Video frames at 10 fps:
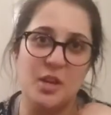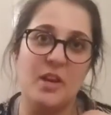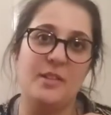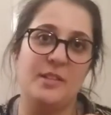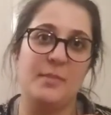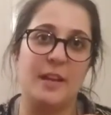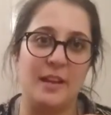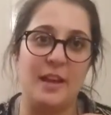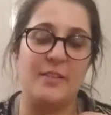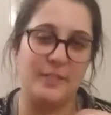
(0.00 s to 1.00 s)
nerd in my
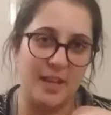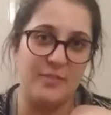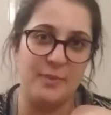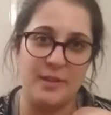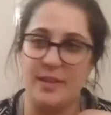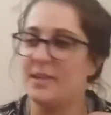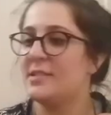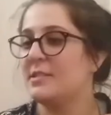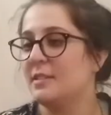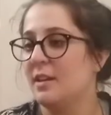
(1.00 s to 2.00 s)
life gave me
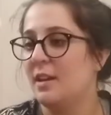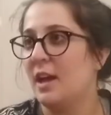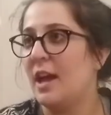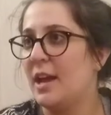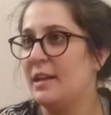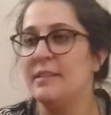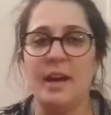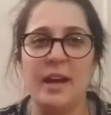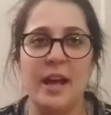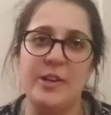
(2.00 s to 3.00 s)
this, and
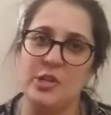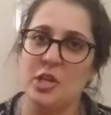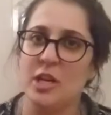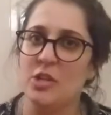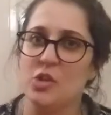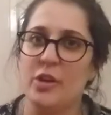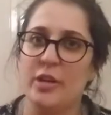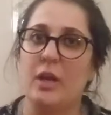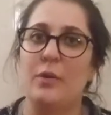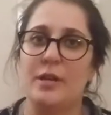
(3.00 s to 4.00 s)
I actually
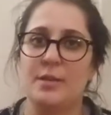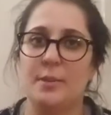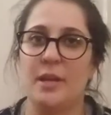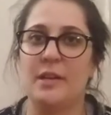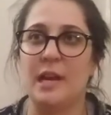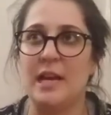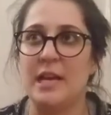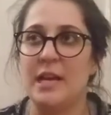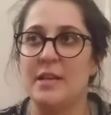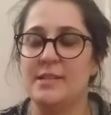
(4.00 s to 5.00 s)
enjoyed it quite a bit.
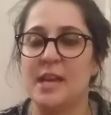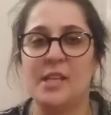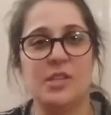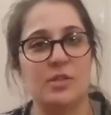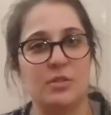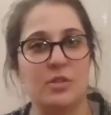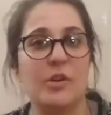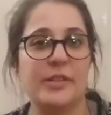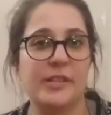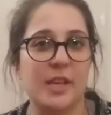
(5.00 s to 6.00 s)
I tend to
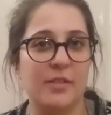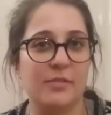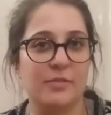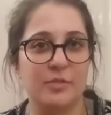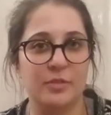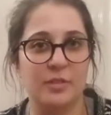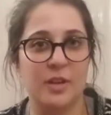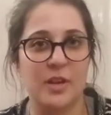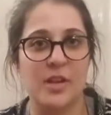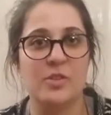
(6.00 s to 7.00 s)
not give
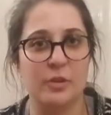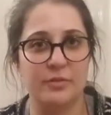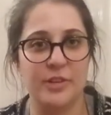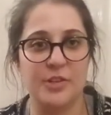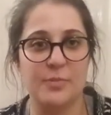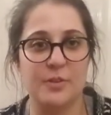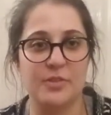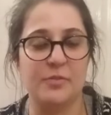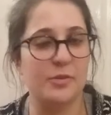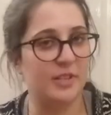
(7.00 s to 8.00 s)
non-fiction
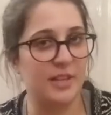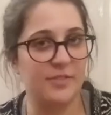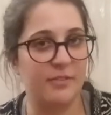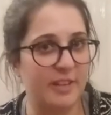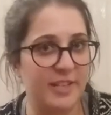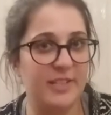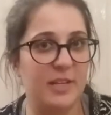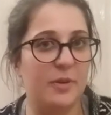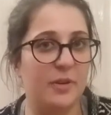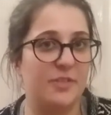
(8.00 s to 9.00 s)
books 4 stars very
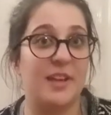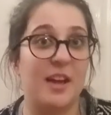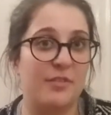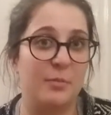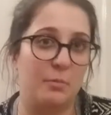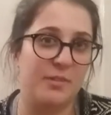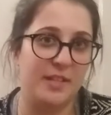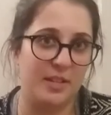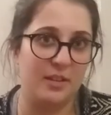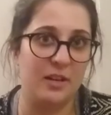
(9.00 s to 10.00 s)
easily because they have to be
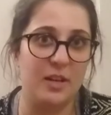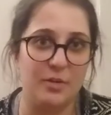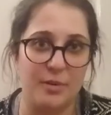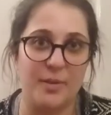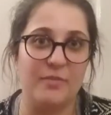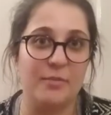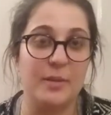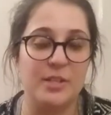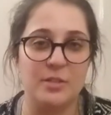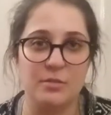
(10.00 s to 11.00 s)
particularly gripping for
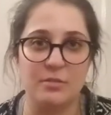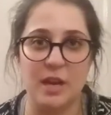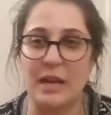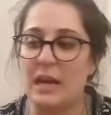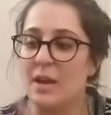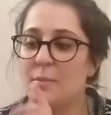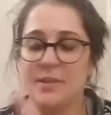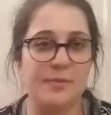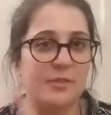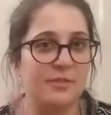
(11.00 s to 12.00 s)
me to do that, but
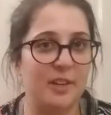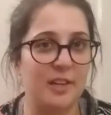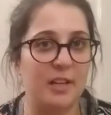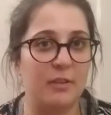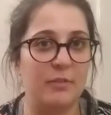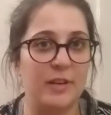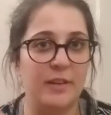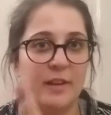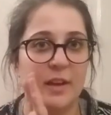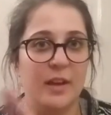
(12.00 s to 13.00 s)
this was a fun little read